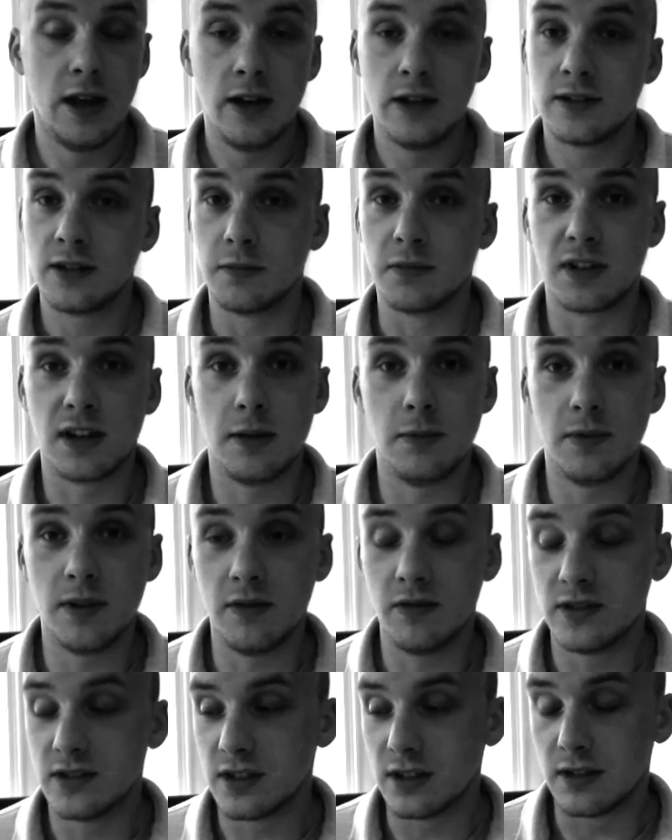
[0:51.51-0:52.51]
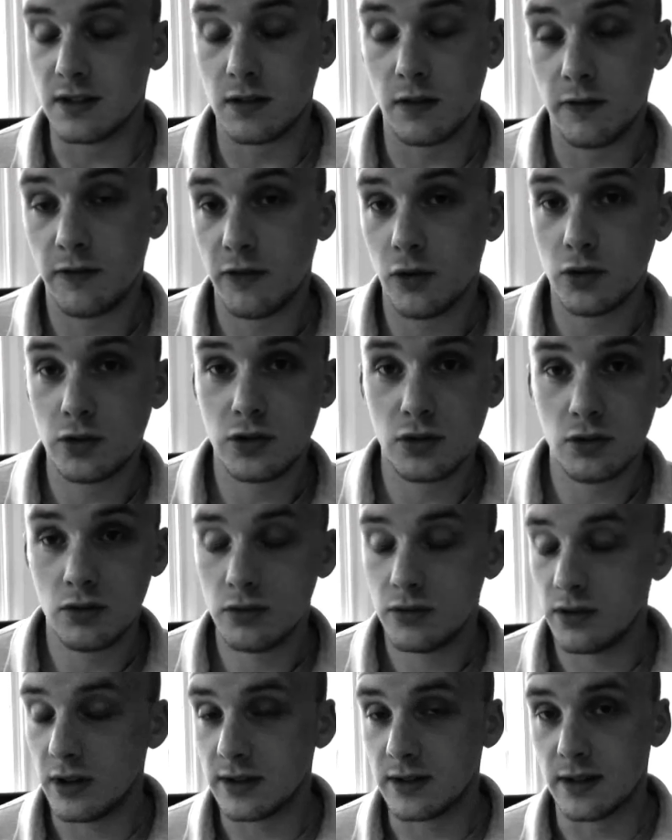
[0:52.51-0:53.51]
Sometimes if it's just
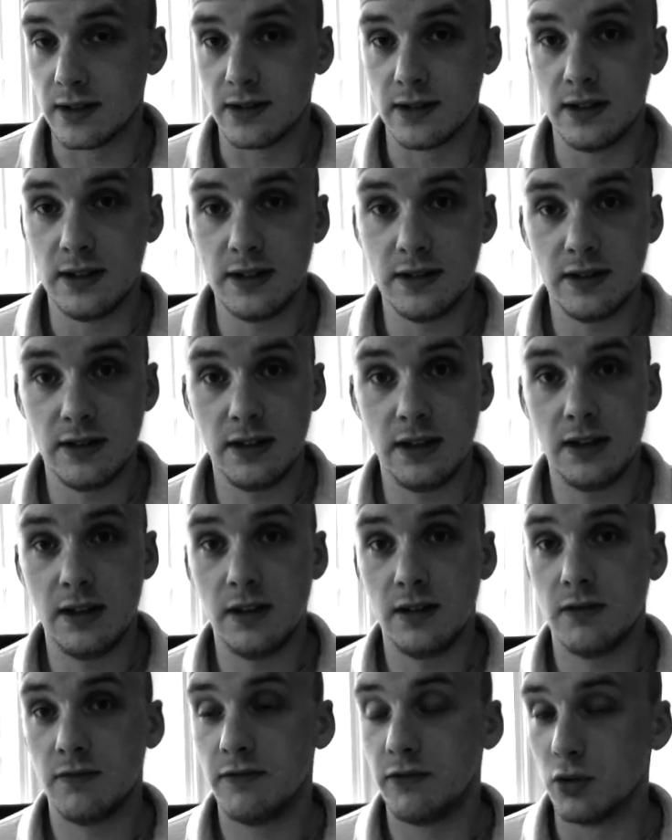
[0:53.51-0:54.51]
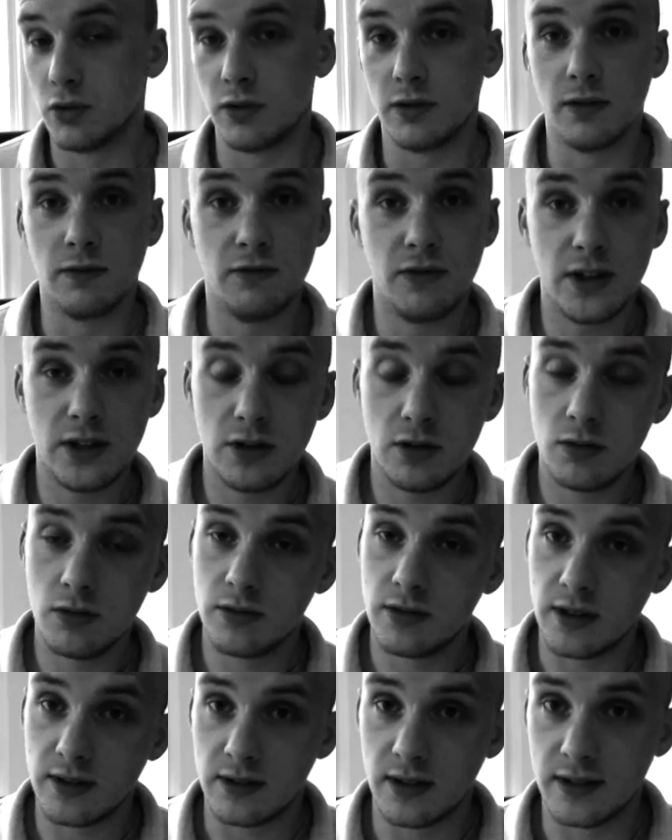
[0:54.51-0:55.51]
photos, that's nice and easy. Photos and videos,
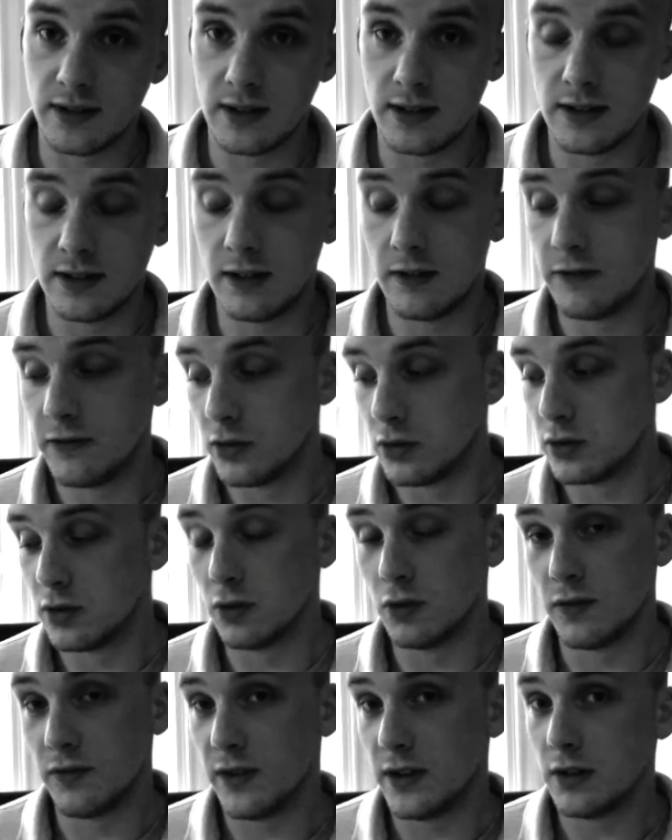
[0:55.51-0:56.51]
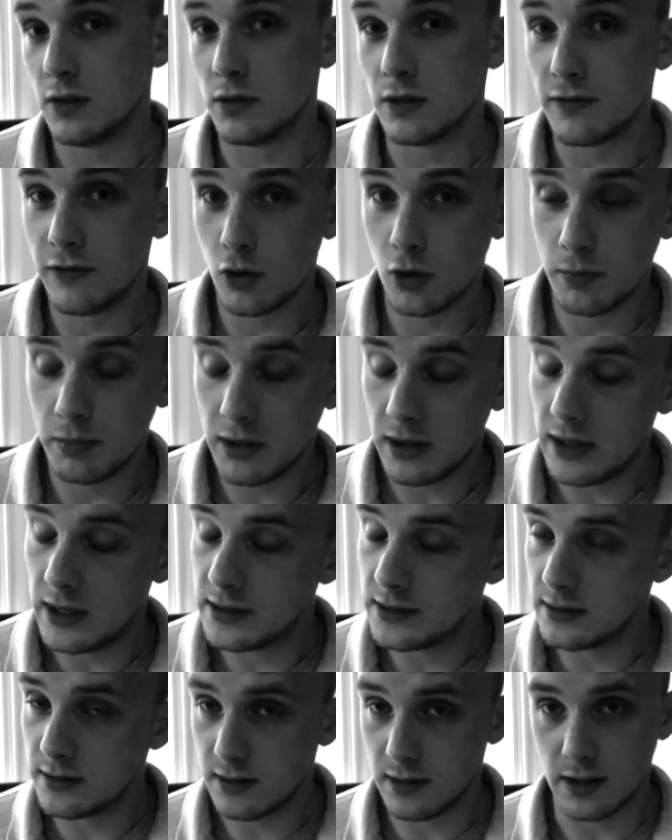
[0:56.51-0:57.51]
that's nice and easy. Photos, videos, floor
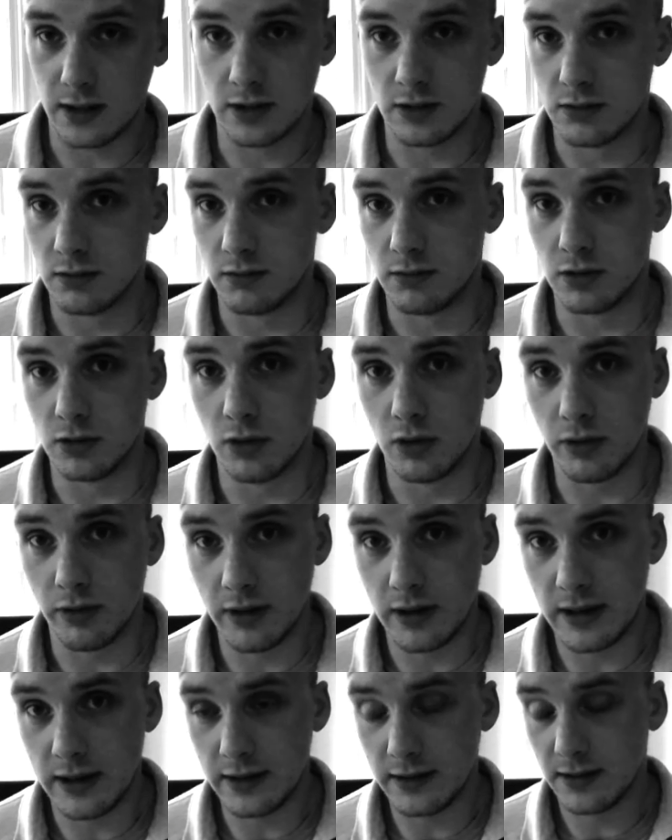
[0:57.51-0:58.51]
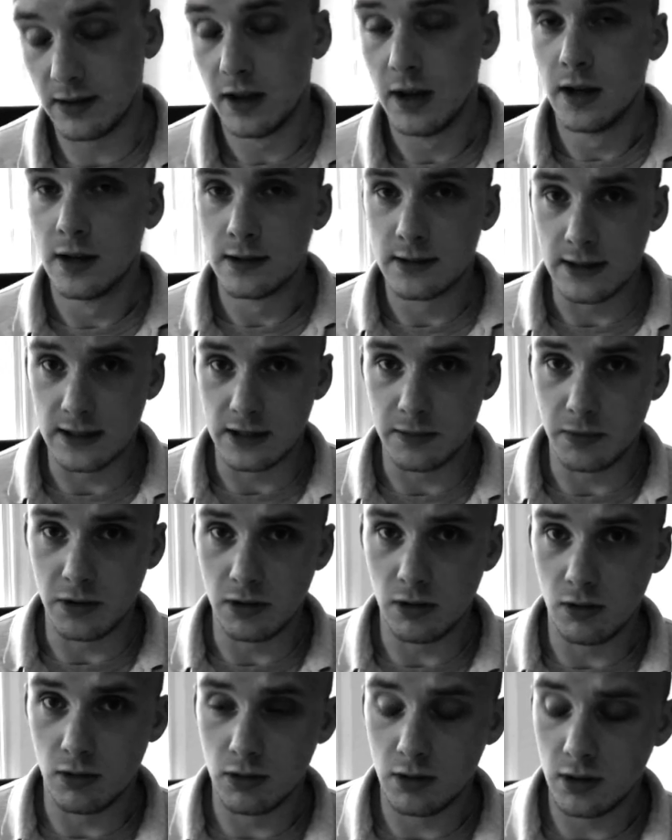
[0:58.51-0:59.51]
plans, I can do all that. takes a bit
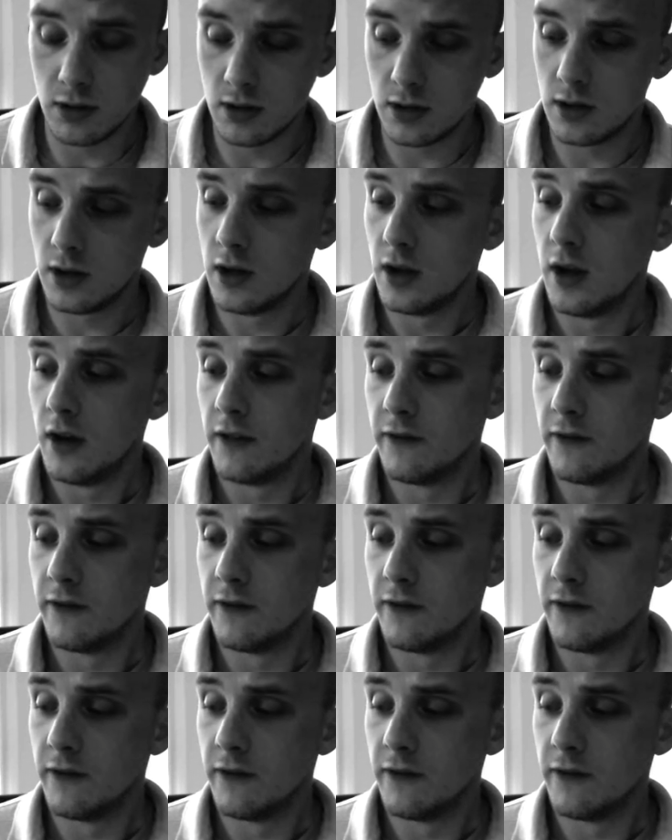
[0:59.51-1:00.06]
longer.